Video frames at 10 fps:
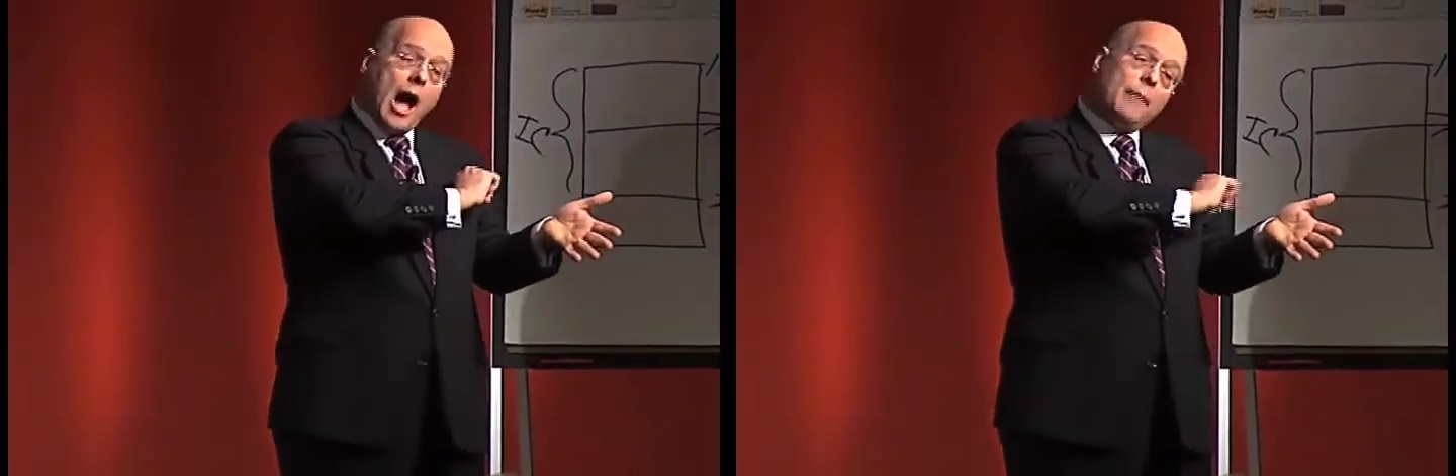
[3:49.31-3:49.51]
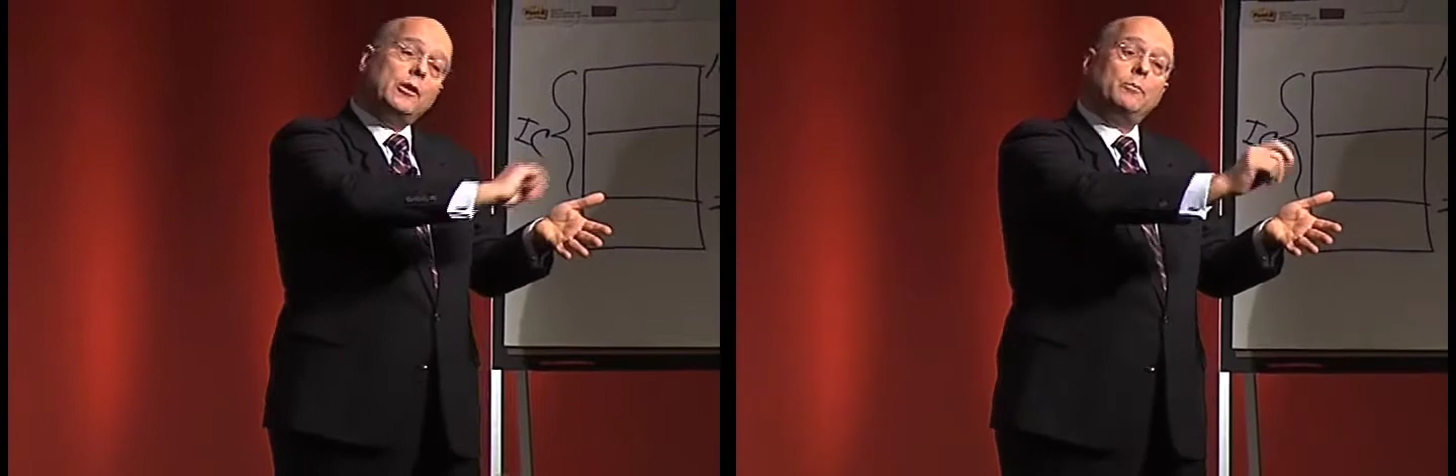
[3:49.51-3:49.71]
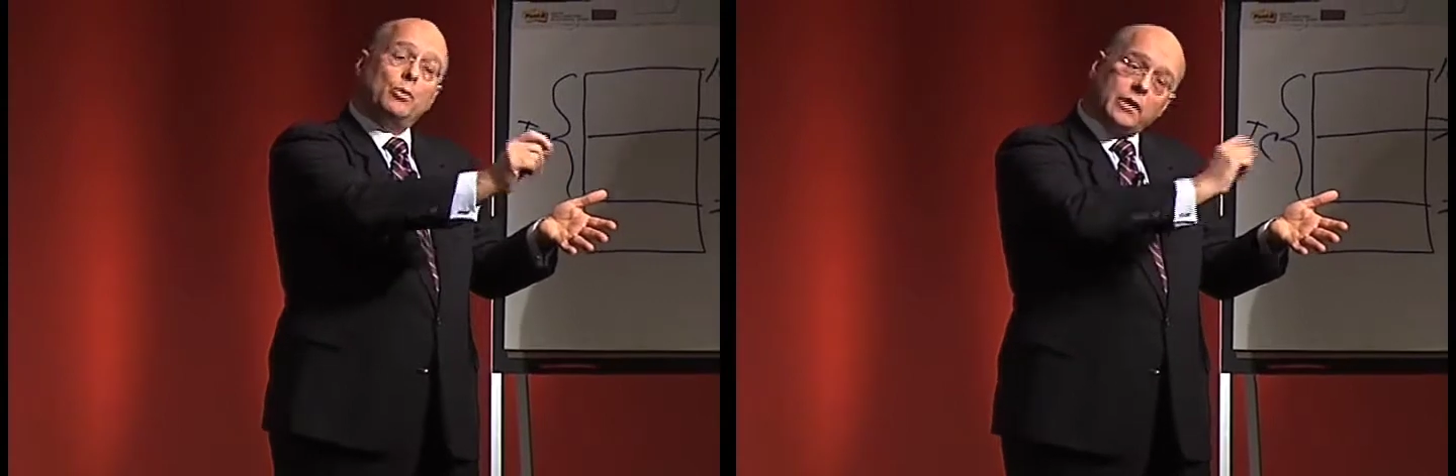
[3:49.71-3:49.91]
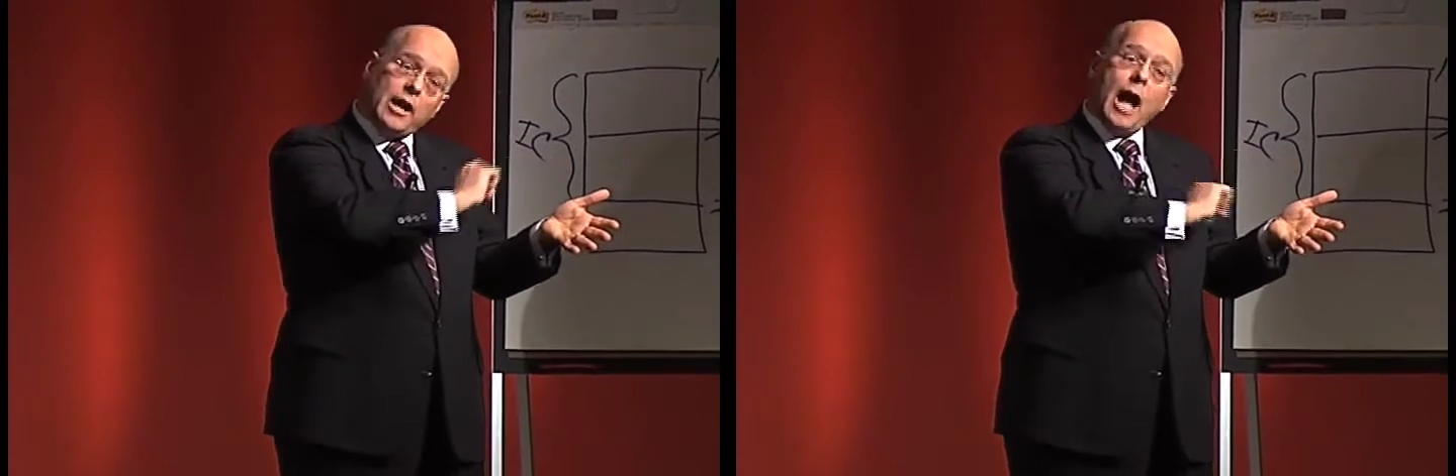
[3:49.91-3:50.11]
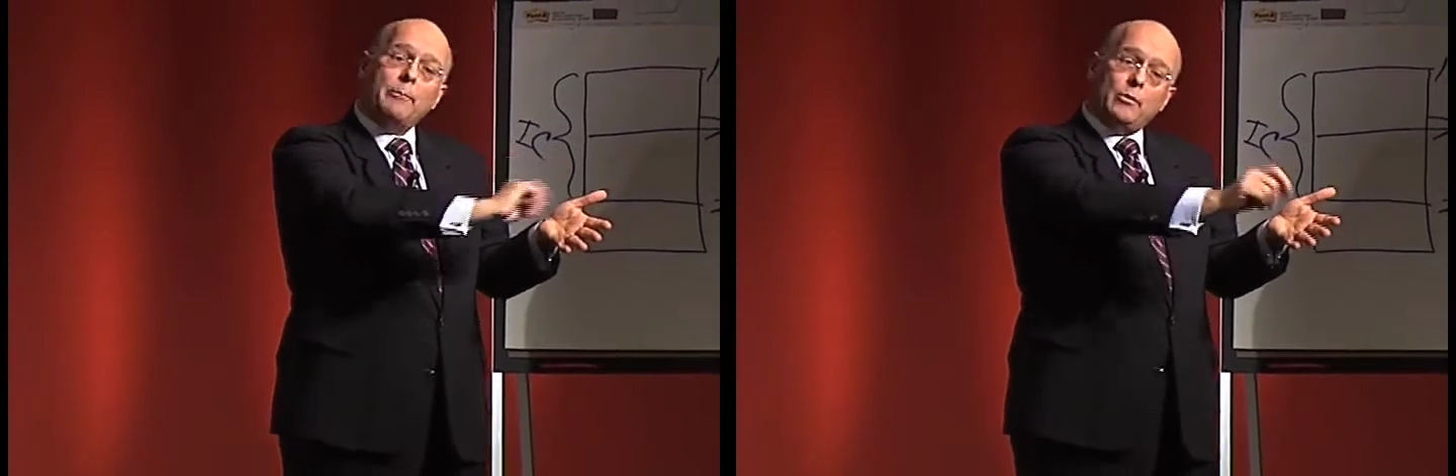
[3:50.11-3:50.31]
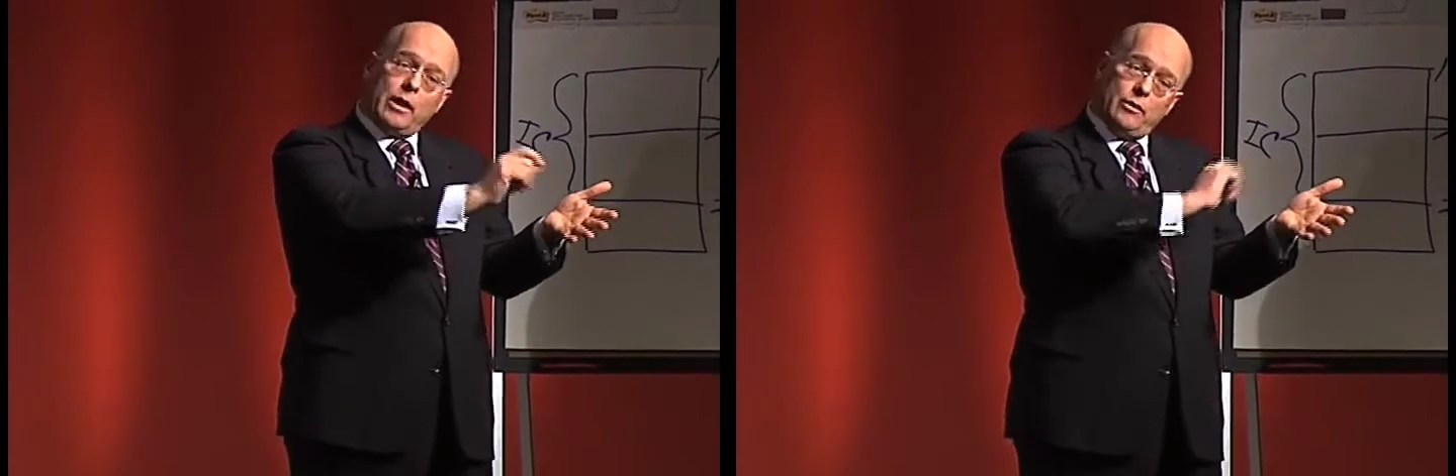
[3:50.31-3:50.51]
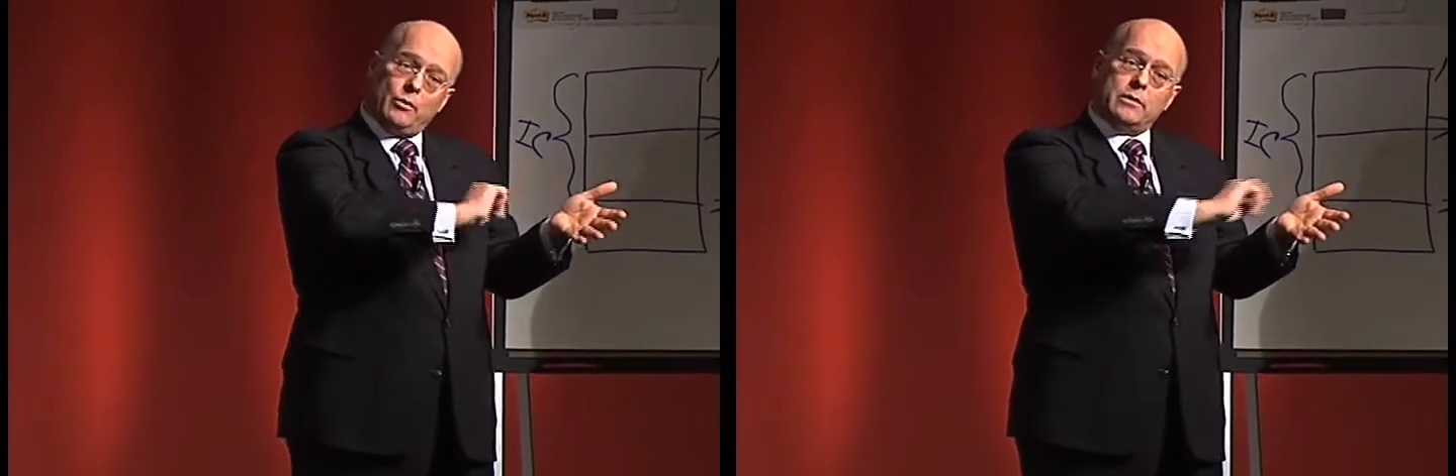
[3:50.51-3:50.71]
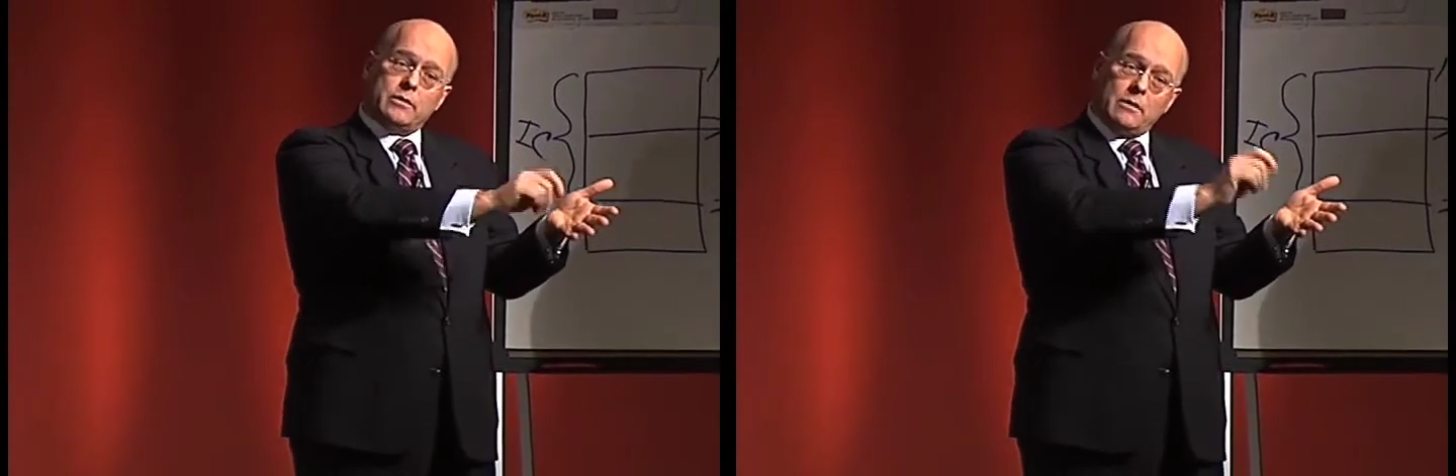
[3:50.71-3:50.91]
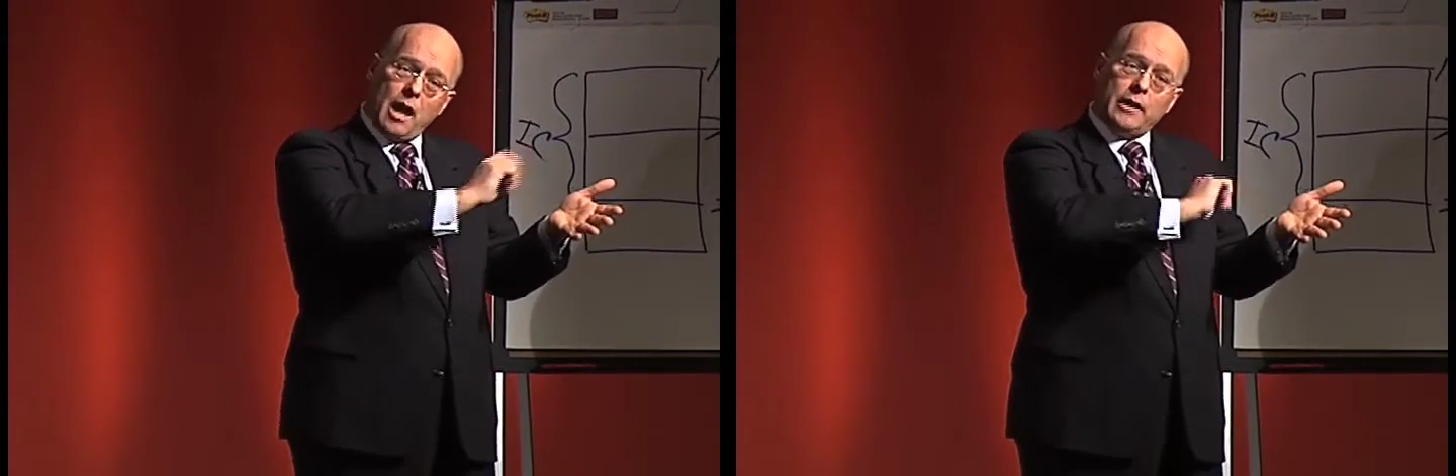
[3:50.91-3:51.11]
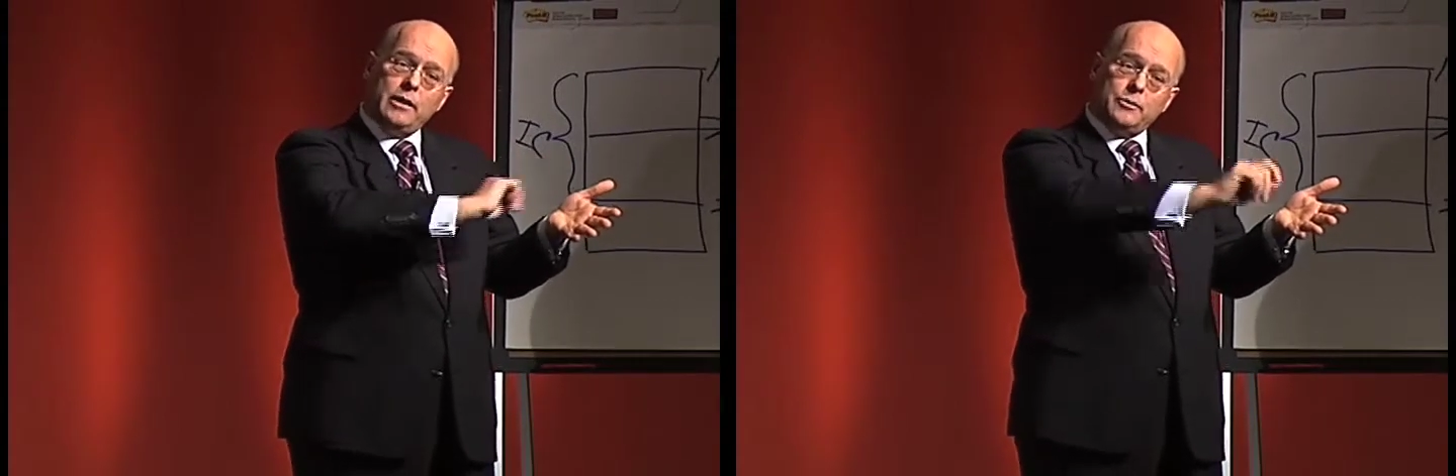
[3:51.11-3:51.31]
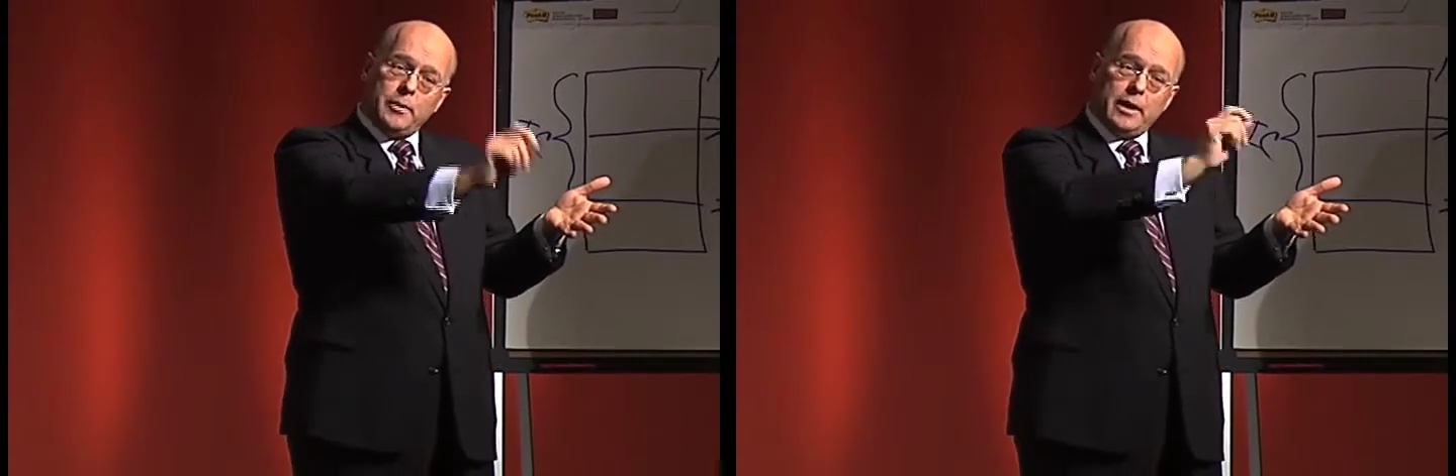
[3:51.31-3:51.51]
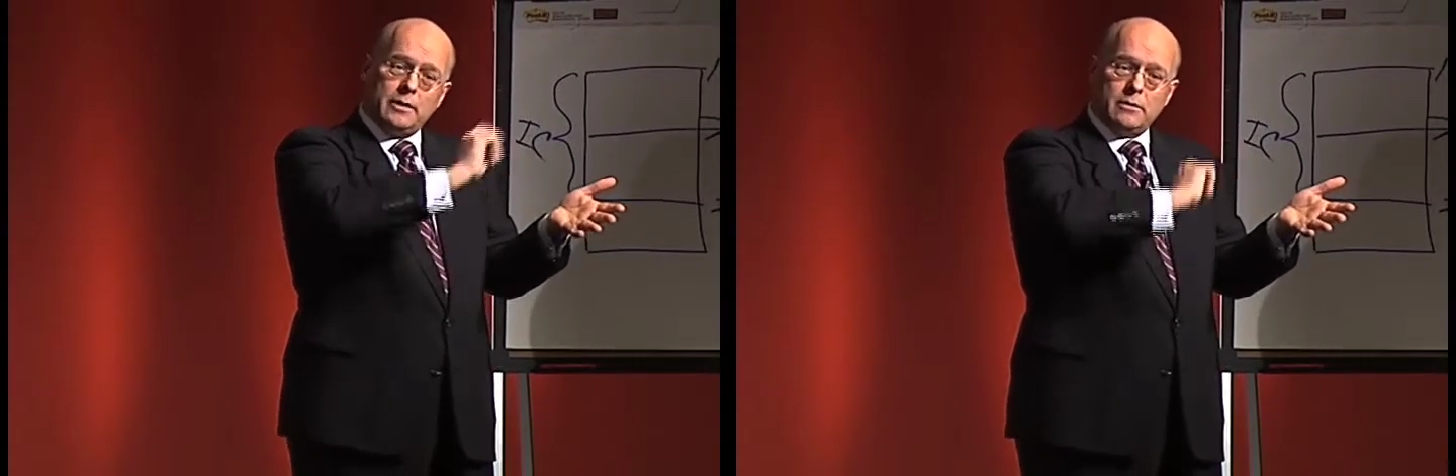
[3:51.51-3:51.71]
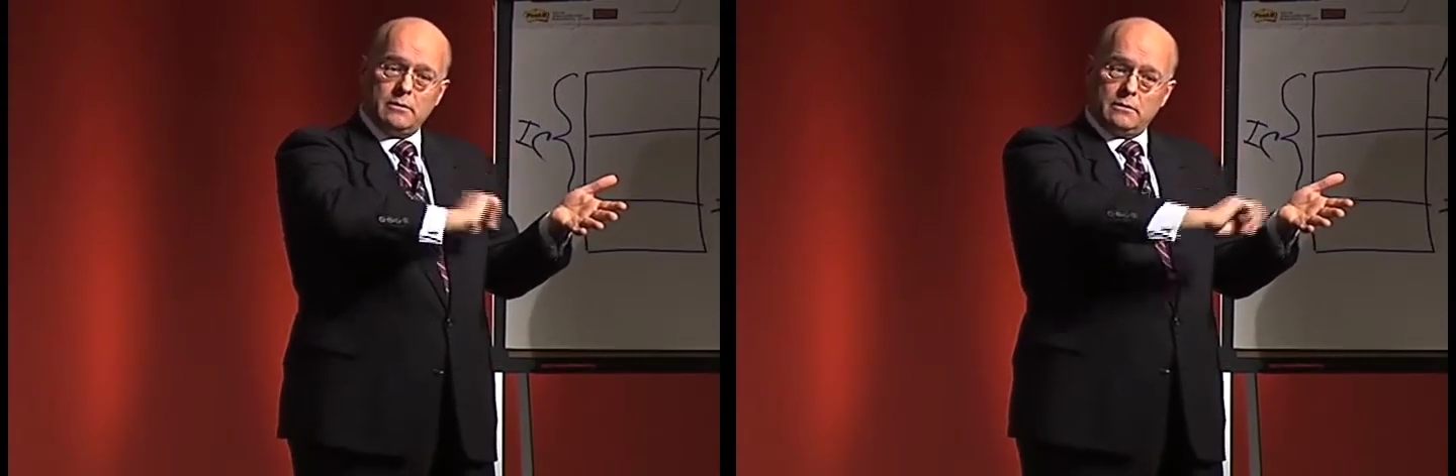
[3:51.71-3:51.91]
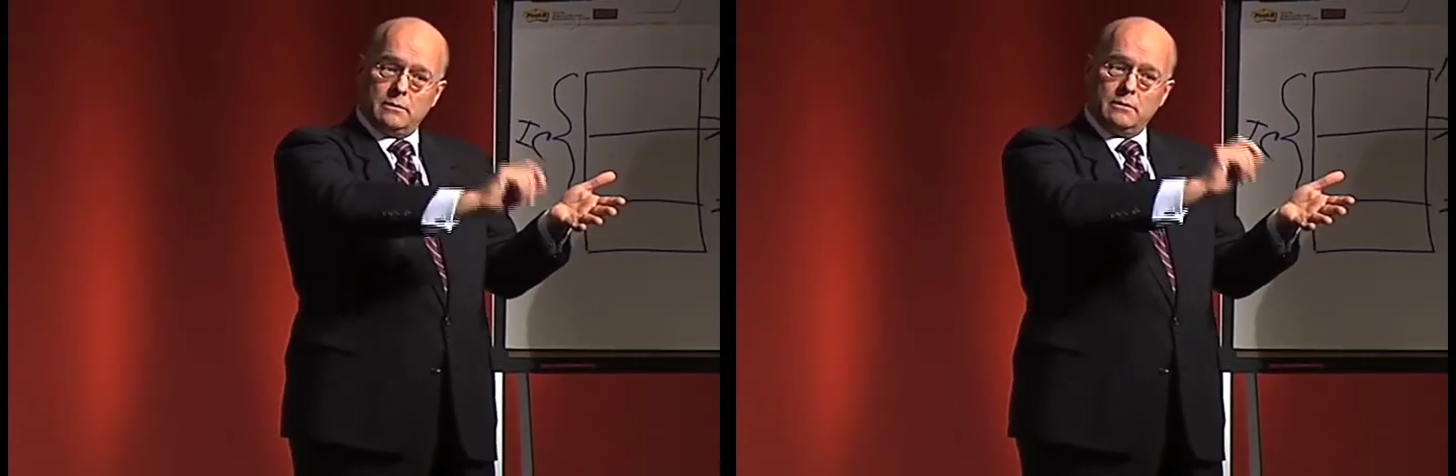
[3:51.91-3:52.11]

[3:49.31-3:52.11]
I'm going to put a copyright notice on each page.